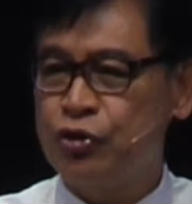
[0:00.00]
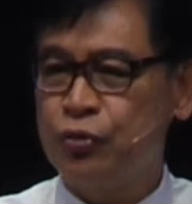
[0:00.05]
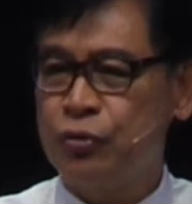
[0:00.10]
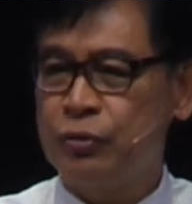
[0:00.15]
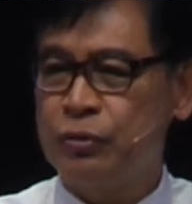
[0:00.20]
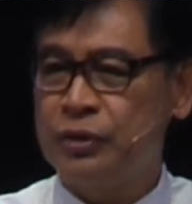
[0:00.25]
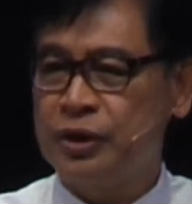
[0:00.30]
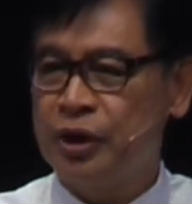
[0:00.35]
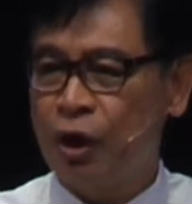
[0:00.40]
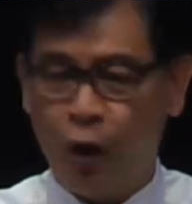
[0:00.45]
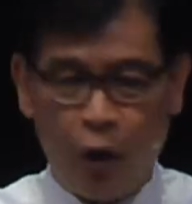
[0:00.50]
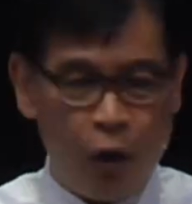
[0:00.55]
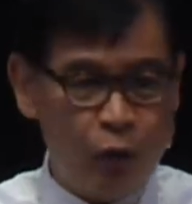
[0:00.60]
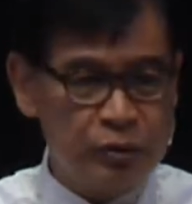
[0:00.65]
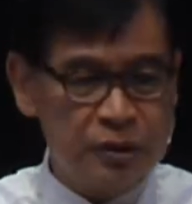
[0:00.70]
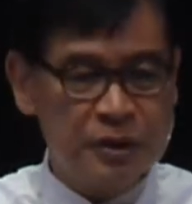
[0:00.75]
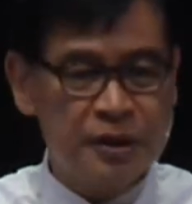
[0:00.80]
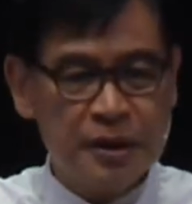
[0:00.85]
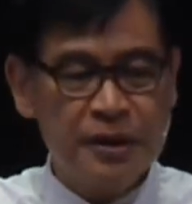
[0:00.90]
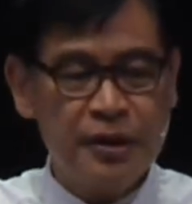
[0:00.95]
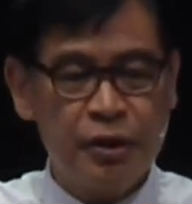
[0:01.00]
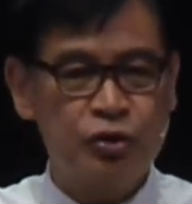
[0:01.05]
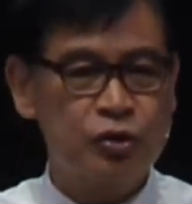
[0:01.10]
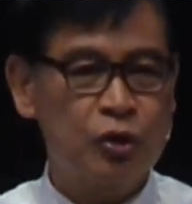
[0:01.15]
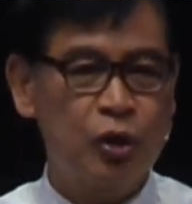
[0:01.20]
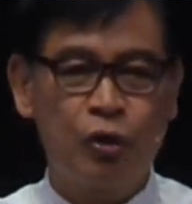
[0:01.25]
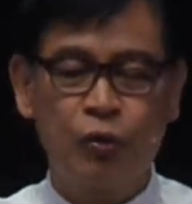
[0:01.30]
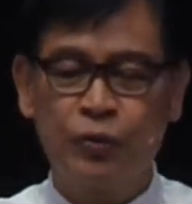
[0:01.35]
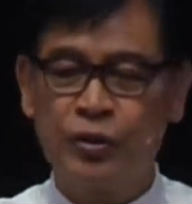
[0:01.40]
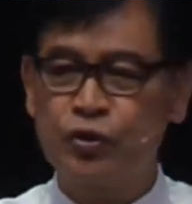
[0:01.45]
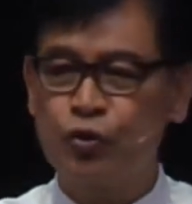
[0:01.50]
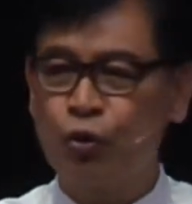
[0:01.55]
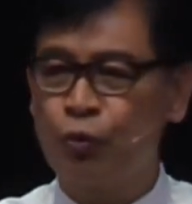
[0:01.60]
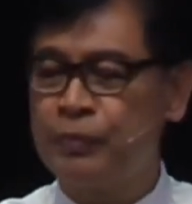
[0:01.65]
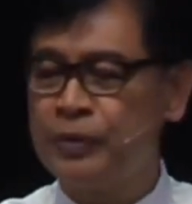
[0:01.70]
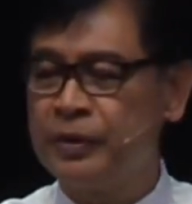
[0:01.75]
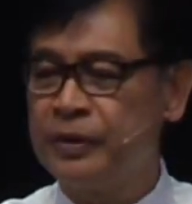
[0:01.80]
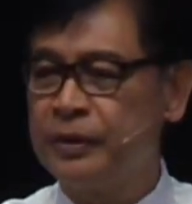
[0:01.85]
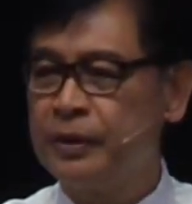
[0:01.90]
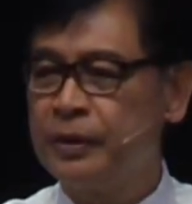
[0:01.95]
you. The altar is always
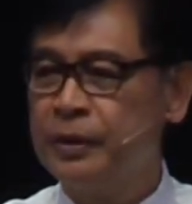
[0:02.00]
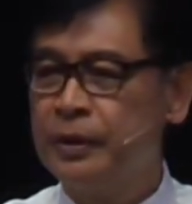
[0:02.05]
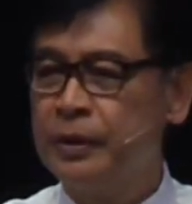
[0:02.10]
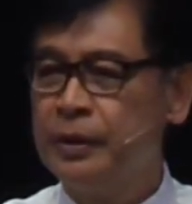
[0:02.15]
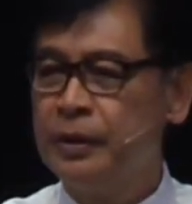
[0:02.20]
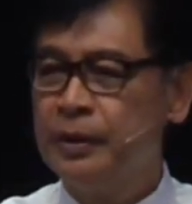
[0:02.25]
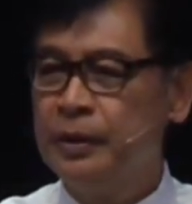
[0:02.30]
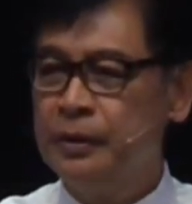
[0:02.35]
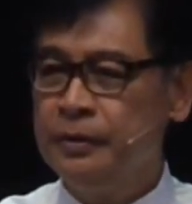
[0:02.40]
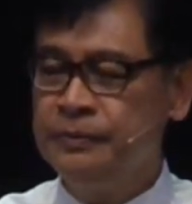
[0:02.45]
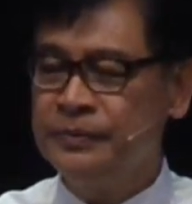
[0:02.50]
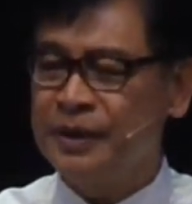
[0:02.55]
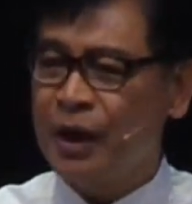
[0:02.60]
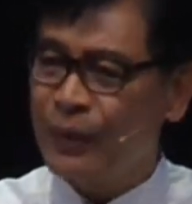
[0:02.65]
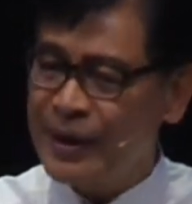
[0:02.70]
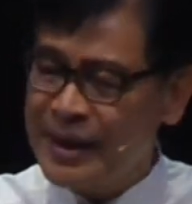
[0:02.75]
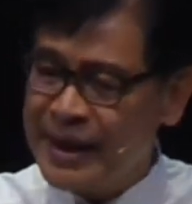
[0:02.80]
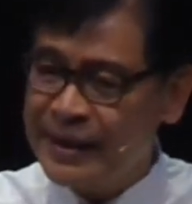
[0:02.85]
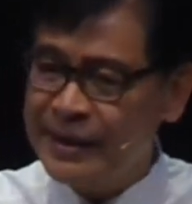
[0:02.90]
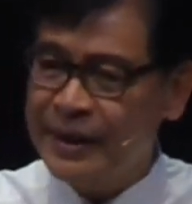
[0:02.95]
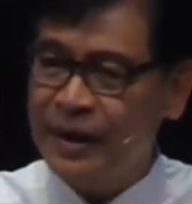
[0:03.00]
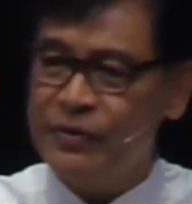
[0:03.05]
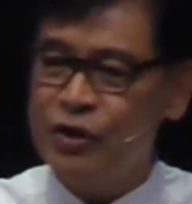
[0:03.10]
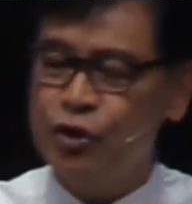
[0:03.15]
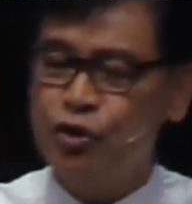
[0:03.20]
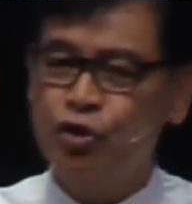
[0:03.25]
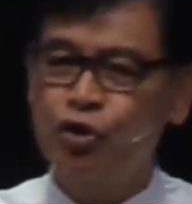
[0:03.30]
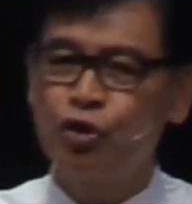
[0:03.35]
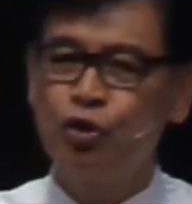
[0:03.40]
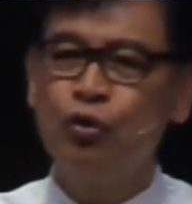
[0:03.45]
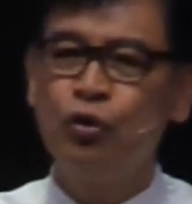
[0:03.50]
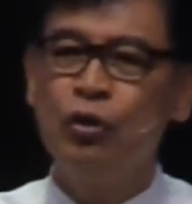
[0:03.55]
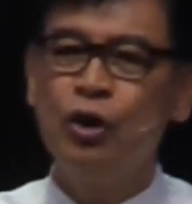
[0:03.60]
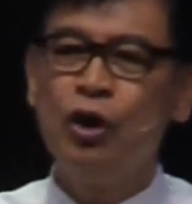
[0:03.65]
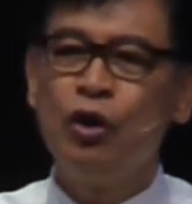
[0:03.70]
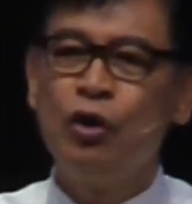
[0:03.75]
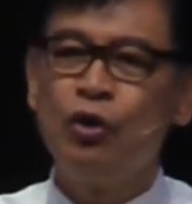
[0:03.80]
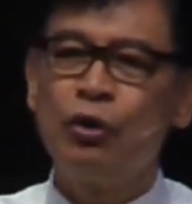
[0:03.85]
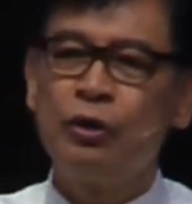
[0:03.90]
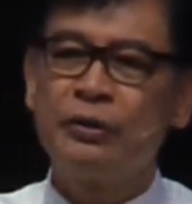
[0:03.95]
open. I want to encourage you,
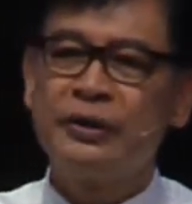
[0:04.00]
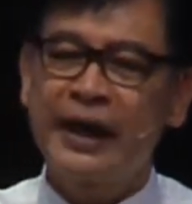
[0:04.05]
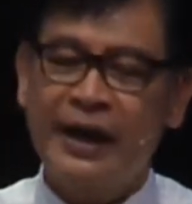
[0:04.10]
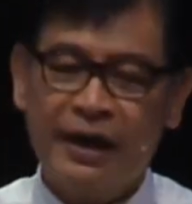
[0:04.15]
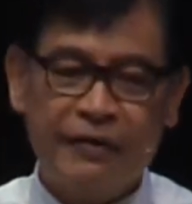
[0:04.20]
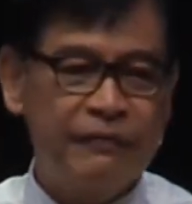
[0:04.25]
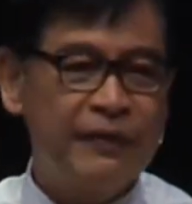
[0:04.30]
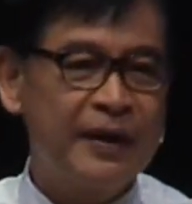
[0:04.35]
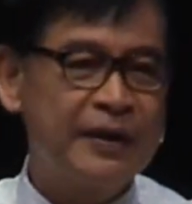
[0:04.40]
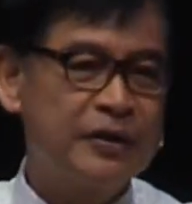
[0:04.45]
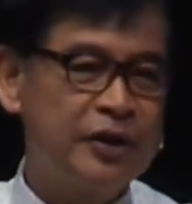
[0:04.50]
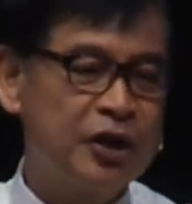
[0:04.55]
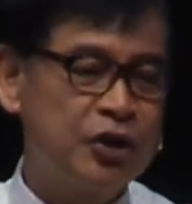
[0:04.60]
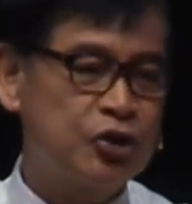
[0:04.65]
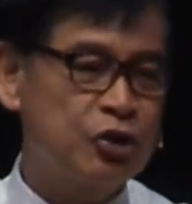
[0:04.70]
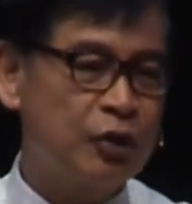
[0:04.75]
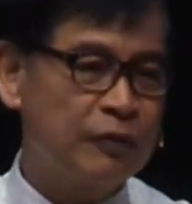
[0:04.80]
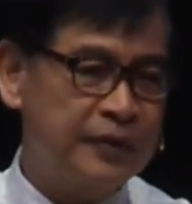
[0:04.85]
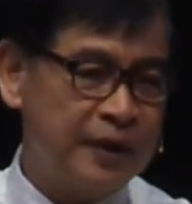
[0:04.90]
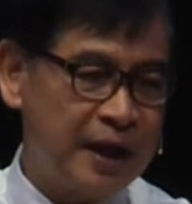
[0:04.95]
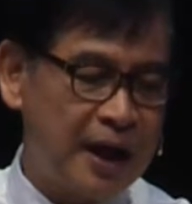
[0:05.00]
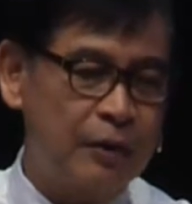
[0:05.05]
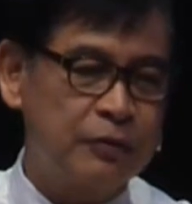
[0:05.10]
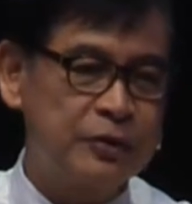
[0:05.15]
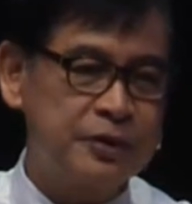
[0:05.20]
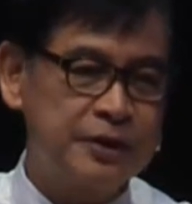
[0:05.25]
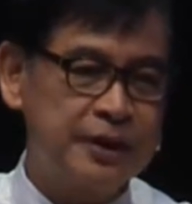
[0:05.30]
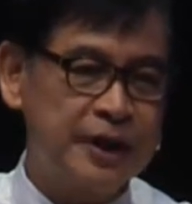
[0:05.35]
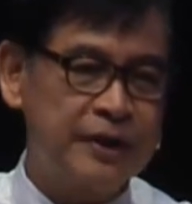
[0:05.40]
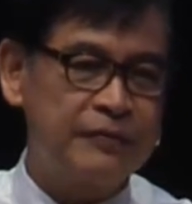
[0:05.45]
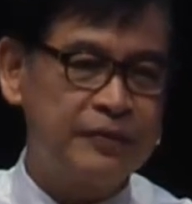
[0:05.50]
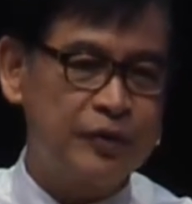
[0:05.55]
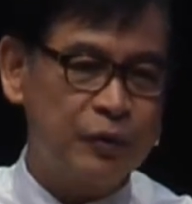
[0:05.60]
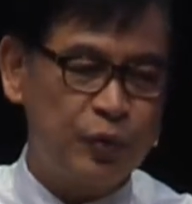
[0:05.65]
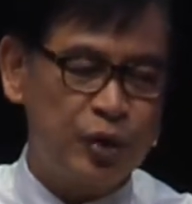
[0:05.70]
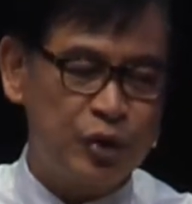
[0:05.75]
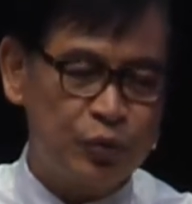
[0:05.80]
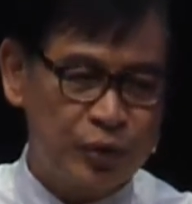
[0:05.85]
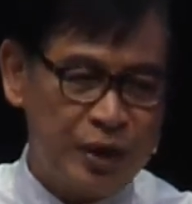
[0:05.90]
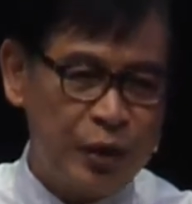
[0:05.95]
take advantage of the
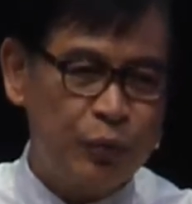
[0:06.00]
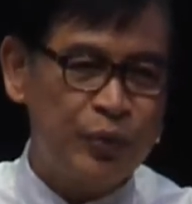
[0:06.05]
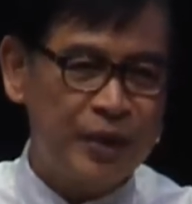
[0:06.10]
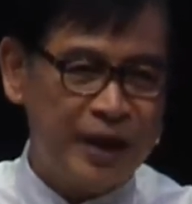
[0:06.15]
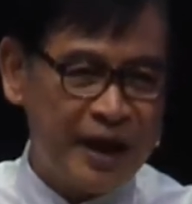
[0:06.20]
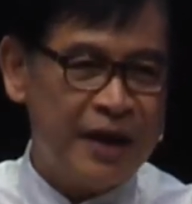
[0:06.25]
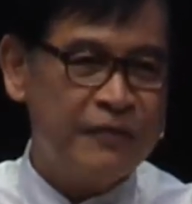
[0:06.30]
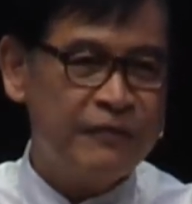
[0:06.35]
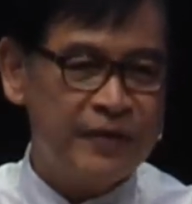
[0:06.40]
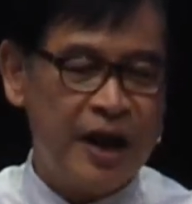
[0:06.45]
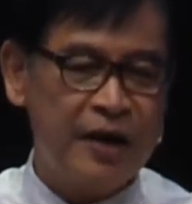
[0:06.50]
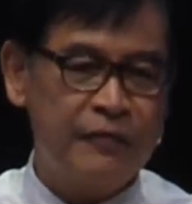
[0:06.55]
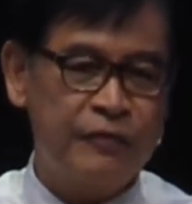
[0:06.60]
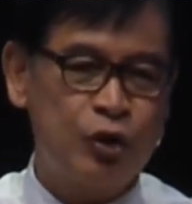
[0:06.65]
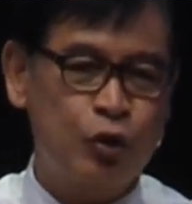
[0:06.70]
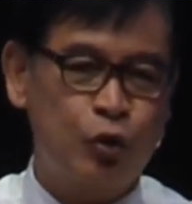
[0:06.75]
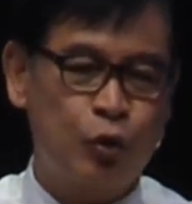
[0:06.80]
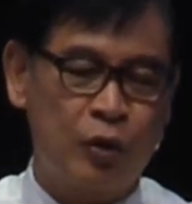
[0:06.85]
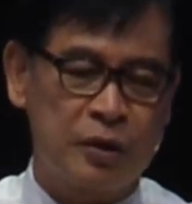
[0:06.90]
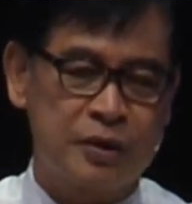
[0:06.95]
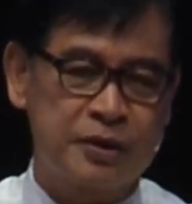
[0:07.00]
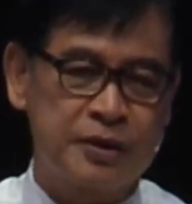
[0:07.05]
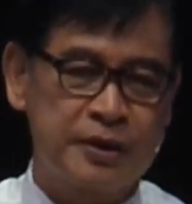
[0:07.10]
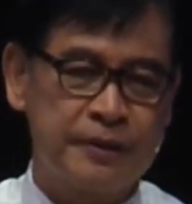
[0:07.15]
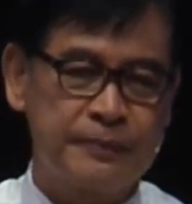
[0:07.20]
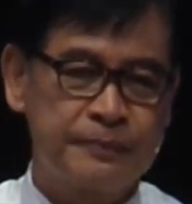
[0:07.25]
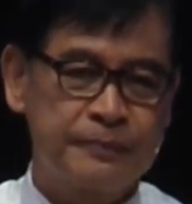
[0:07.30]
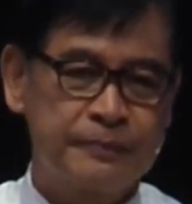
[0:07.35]
RTF that we have every quarter.